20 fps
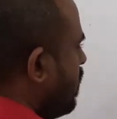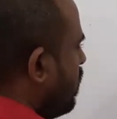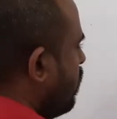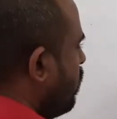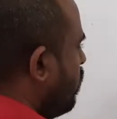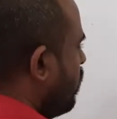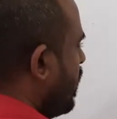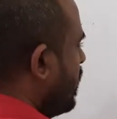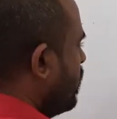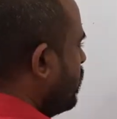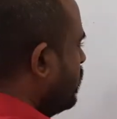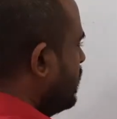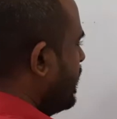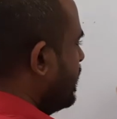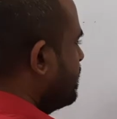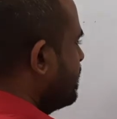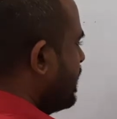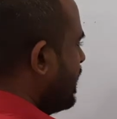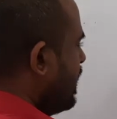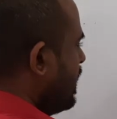What do they
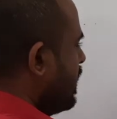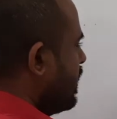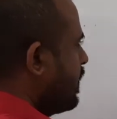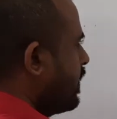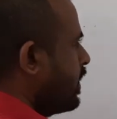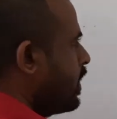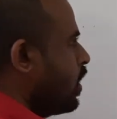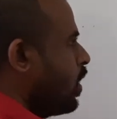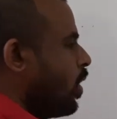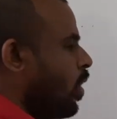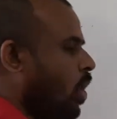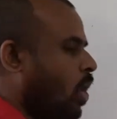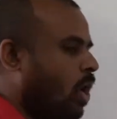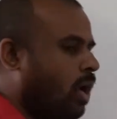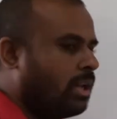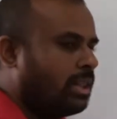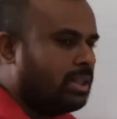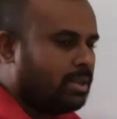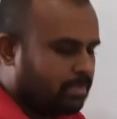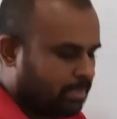say?
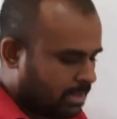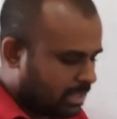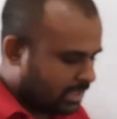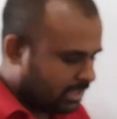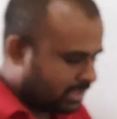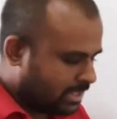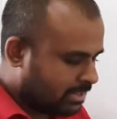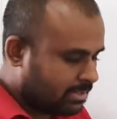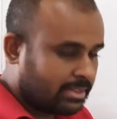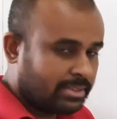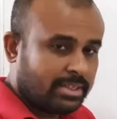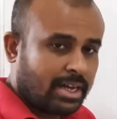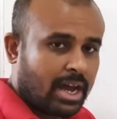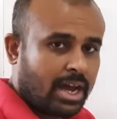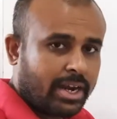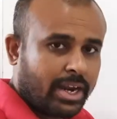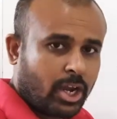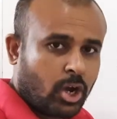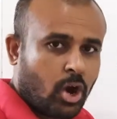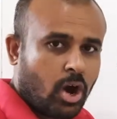All the purchases
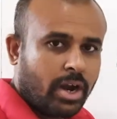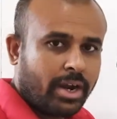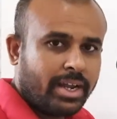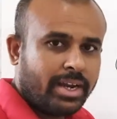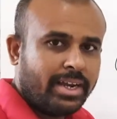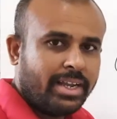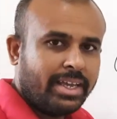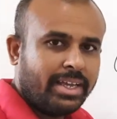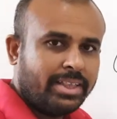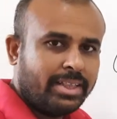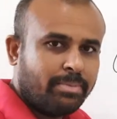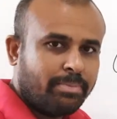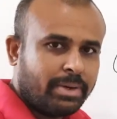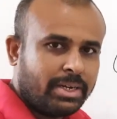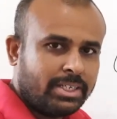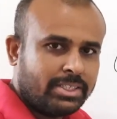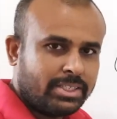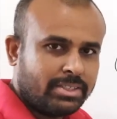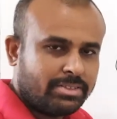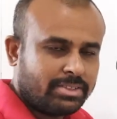are recorded in the
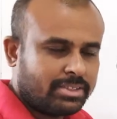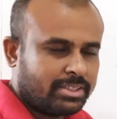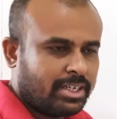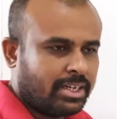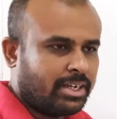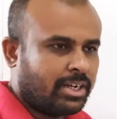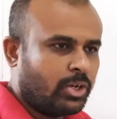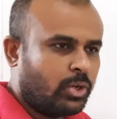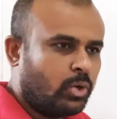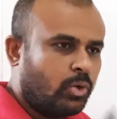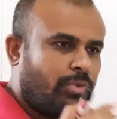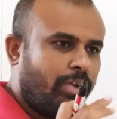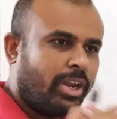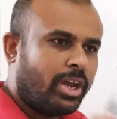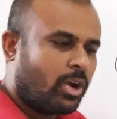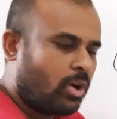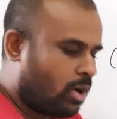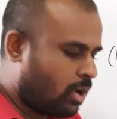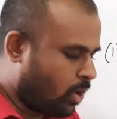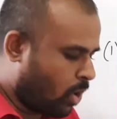purchases journal. Do we
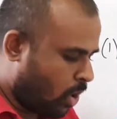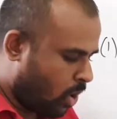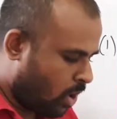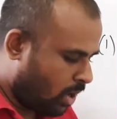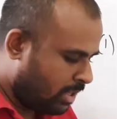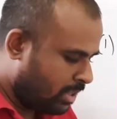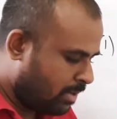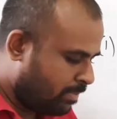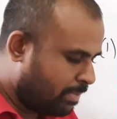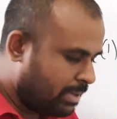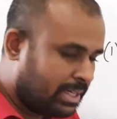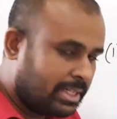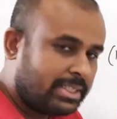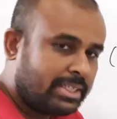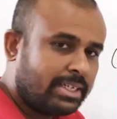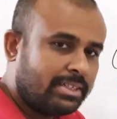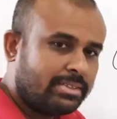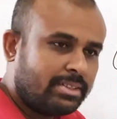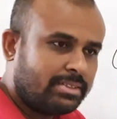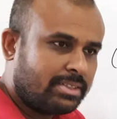record all the
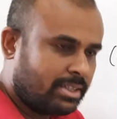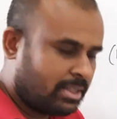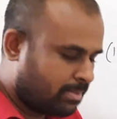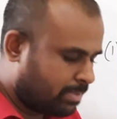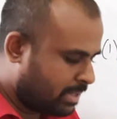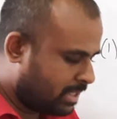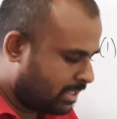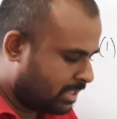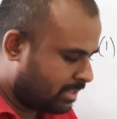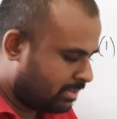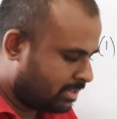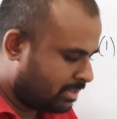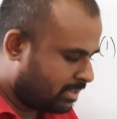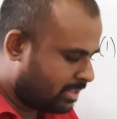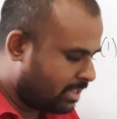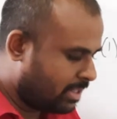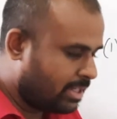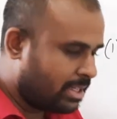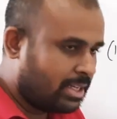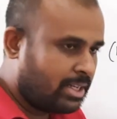purchases in the purchases
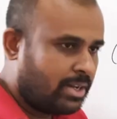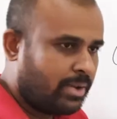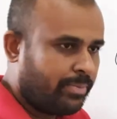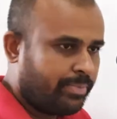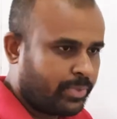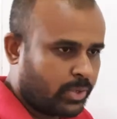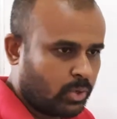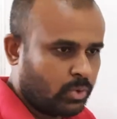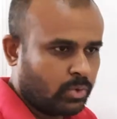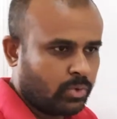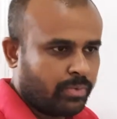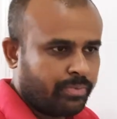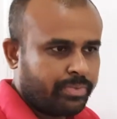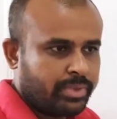journal? No.